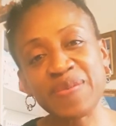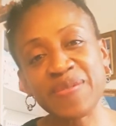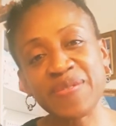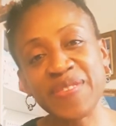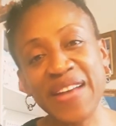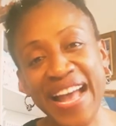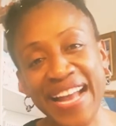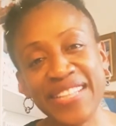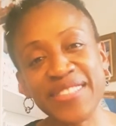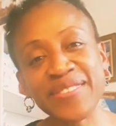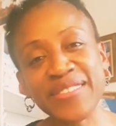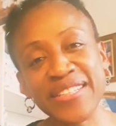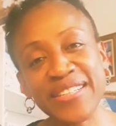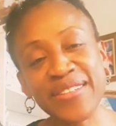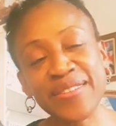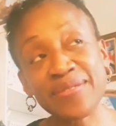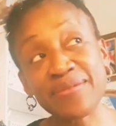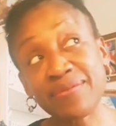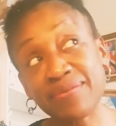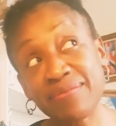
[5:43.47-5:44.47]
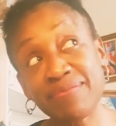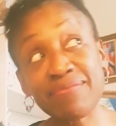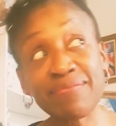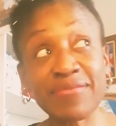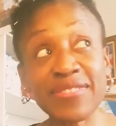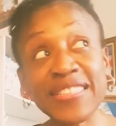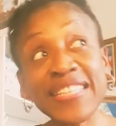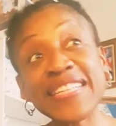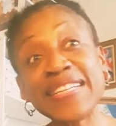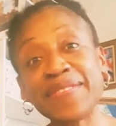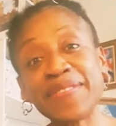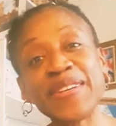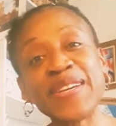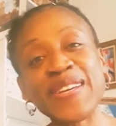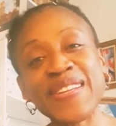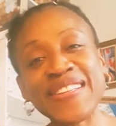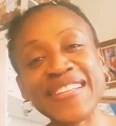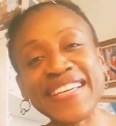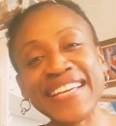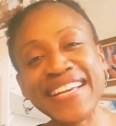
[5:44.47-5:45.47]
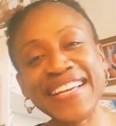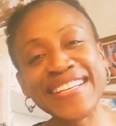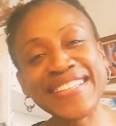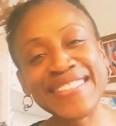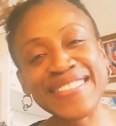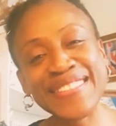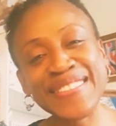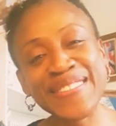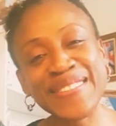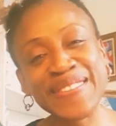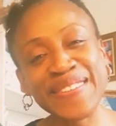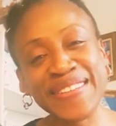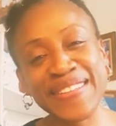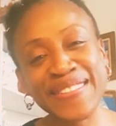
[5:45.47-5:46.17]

factoring significantly into